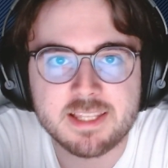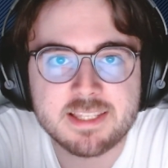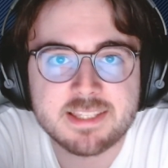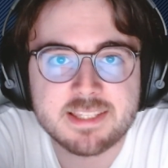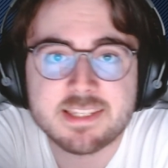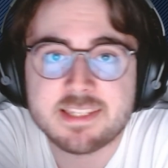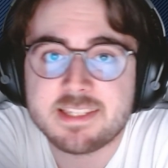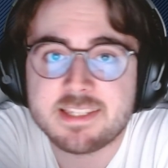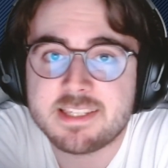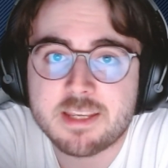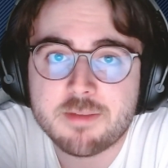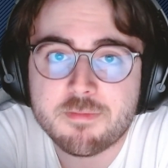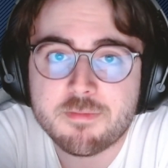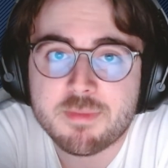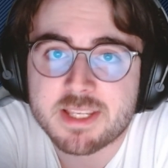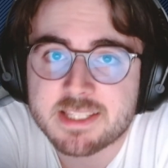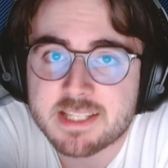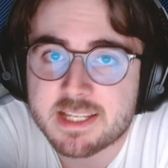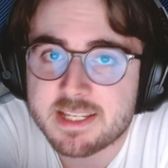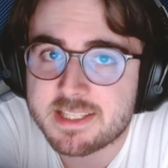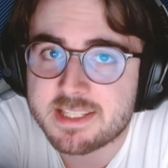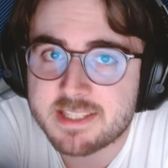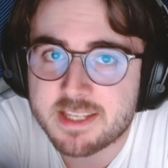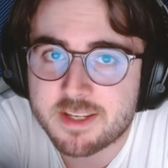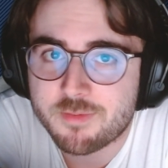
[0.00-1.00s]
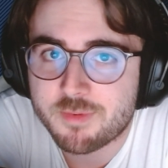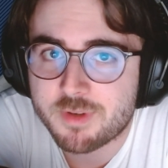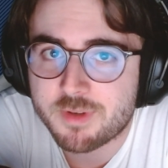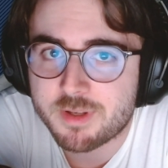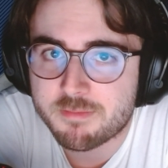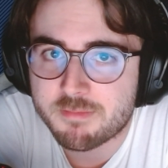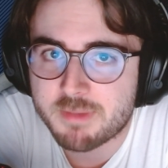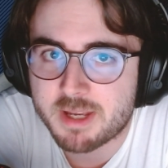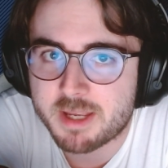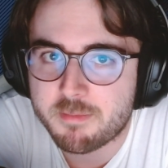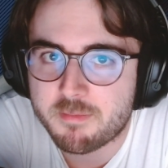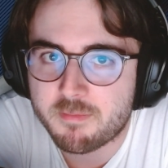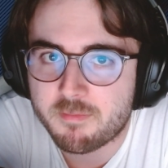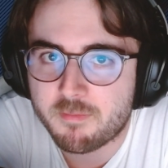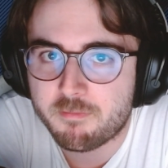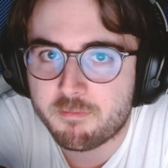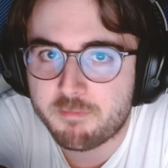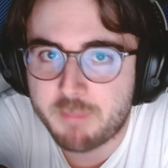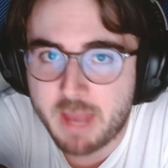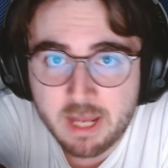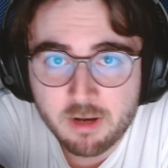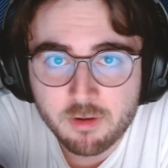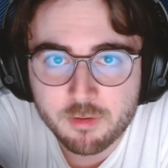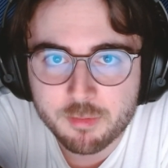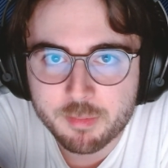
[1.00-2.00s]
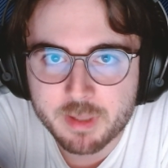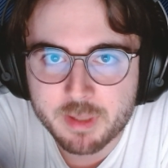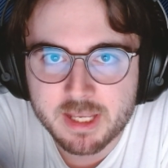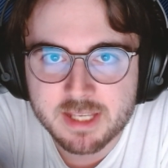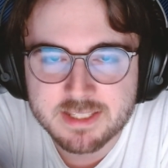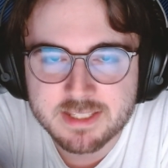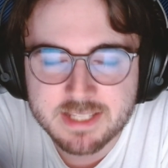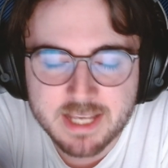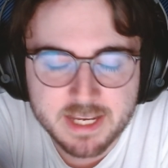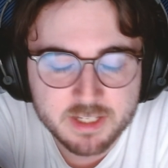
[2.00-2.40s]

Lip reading: It's the same as I said with my battle pass.